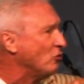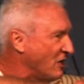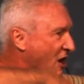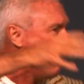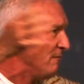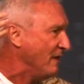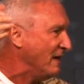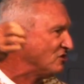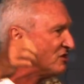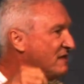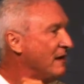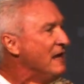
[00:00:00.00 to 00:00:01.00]
term, it's
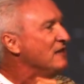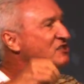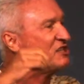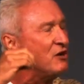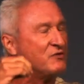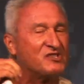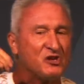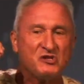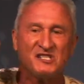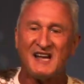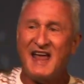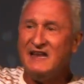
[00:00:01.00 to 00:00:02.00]
just, so
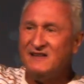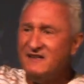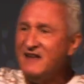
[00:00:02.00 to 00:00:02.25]
Satan